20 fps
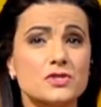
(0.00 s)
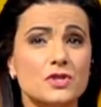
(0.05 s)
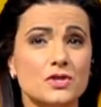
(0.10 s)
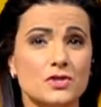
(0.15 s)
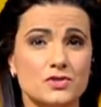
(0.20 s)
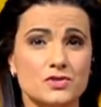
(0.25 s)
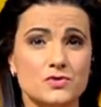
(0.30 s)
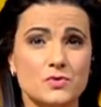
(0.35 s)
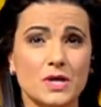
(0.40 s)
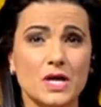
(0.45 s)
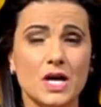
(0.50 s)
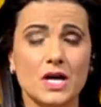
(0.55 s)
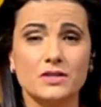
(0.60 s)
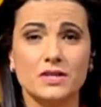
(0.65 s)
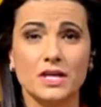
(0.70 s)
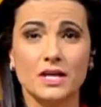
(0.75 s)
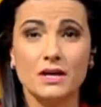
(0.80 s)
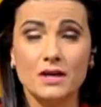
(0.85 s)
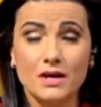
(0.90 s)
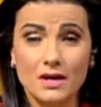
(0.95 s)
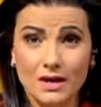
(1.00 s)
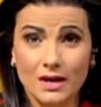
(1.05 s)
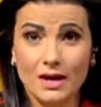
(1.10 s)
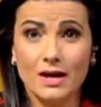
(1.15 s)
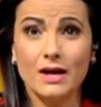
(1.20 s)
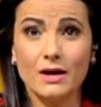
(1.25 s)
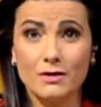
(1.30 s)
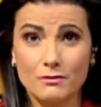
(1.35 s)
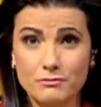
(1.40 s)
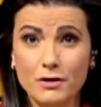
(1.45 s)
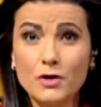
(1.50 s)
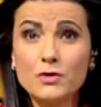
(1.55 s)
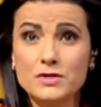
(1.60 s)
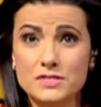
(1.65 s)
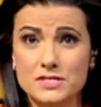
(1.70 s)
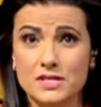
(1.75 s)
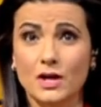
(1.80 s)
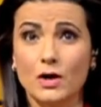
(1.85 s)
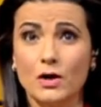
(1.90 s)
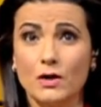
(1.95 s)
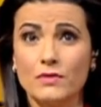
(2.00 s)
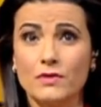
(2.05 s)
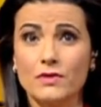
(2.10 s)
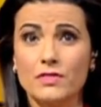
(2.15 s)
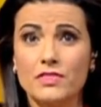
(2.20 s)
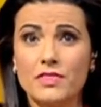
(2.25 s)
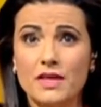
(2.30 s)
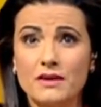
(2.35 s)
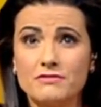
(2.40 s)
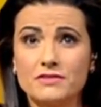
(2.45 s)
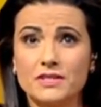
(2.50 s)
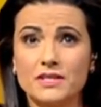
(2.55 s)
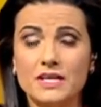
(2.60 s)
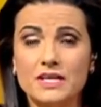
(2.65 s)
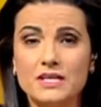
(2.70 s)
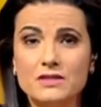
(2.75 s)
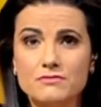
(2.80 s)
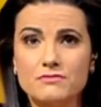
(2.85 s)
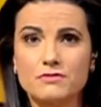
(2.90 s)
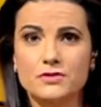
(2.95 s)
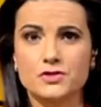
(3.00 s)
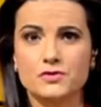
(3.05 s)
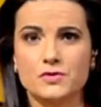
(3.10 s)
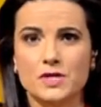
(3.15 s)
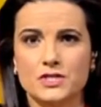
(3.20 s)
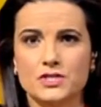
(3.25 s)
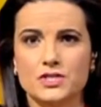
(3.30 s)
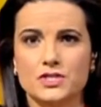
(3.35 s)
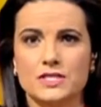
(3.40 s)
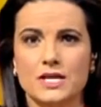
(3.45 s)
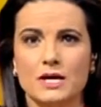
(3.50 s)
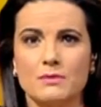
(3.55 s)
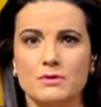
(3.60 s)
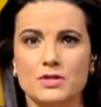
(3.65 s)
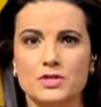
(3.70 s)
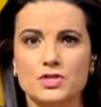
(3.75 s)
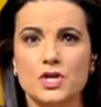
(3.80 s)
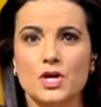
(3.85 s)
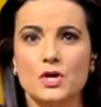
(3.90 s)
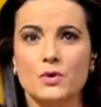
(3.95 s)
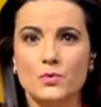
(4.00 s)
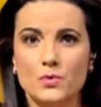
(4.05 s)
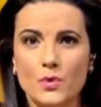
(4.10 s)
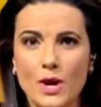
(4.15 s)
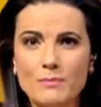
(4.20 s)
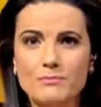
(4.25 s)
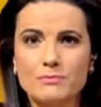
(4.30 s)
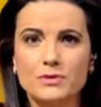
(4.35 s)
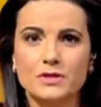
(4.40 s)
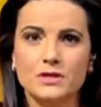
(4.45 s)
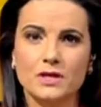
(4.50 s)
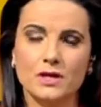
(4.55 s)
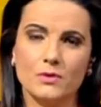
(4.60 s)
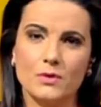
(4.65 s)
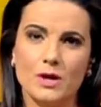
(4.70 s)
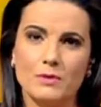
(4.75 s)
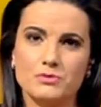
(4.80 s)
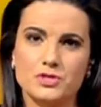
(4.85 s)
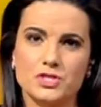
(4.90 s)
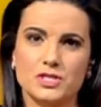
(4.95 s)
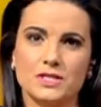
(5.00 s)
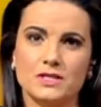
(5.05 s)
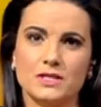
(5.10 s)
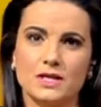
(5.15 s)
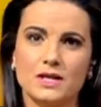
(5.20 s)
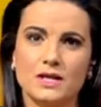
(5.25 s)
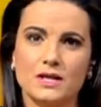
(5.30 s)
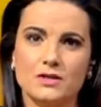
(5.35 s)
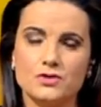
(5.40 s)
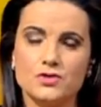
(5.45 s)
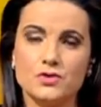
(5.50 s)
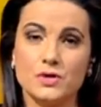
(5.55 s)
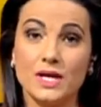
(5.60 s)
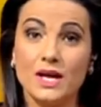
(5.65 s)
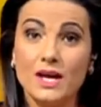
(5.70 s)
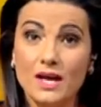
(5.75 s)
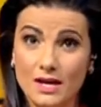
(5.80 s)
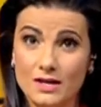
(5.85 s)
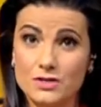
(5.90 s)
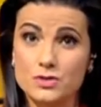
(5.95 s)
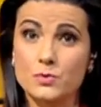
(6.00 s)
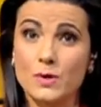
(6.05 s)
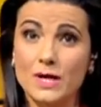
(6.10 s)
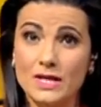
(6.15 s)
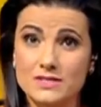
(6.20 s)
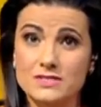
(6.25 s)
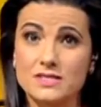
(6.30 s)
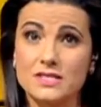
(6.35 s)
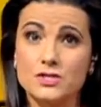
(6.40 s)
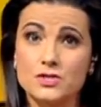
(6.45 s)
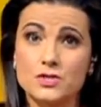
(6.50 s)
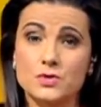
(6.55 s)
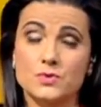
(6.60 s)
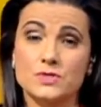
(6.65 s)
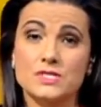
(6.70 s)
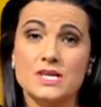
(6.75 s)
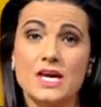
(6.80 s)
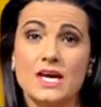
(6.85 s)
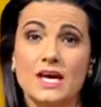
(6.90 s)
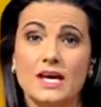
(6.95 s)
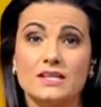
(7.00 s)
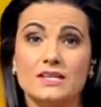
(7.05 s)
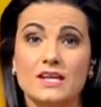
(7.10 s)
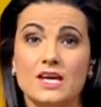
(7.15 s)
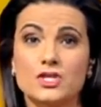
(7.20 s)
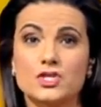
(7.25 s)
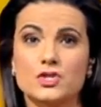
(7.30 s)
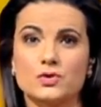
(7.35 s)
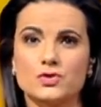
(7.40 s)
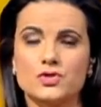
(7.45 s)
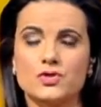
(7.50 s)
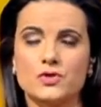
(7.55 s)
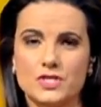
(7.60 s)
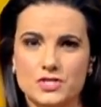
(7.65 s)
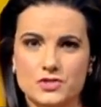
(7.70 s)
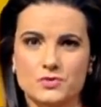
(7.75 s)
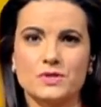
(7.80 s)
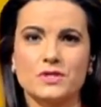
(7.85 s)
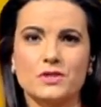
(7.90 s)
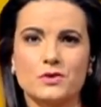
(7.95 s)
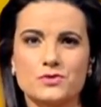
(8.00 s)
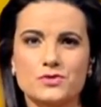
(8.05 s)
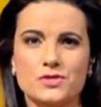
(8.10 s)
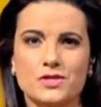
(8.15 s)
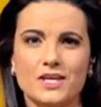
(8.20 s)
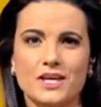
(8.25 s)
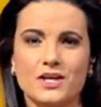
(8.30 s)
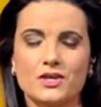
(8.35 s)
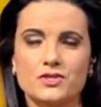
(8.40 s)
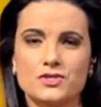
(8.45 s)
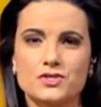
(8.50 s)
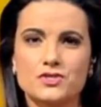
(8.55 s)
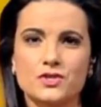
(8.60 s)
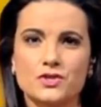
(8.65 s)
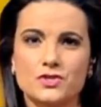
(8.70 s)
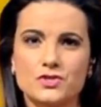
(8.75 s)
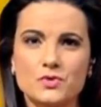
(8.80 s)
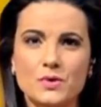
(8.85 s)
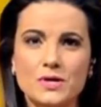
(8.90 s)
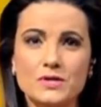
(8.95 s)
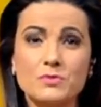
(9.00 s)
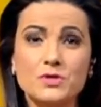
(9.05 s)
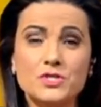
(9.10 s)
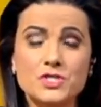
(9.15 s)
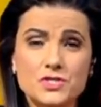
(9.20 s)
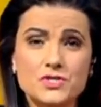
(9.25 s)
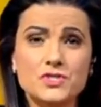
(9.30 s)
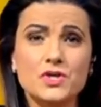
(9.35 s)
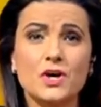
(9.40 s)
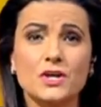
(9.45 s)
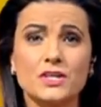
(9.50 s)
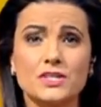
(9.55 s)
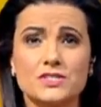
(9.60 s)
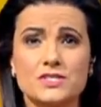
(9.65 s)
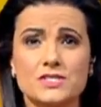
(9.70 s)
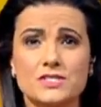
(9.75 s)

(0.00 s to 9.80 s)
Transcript: concerns regarding focusing on the theft and infrastructure damage, rampant corruption in the country, as well as issues at National Treasury. Those are their concerns. Right, we just